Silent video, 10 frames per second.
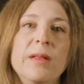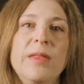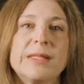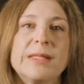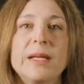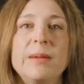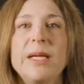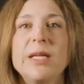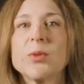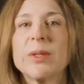This
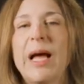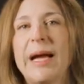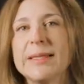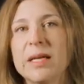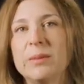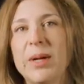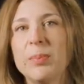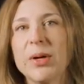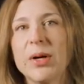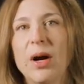eliminates reliance on
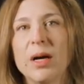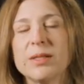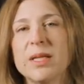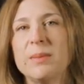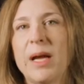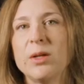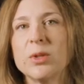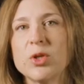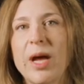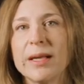paper cards and manual
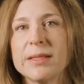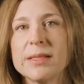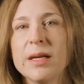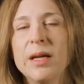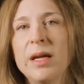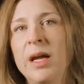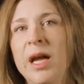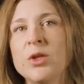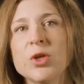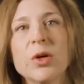checks,
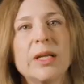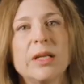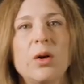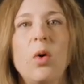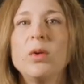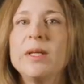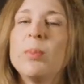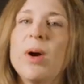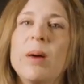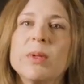ensuring that only
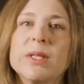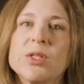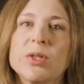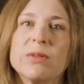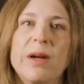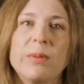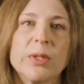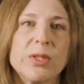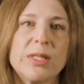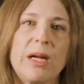properly certified
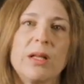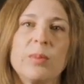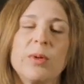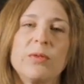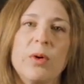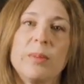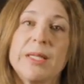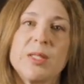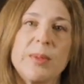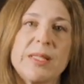personnel are
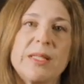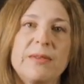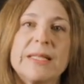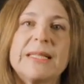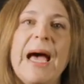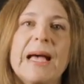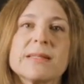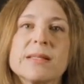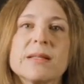performing specific tasks.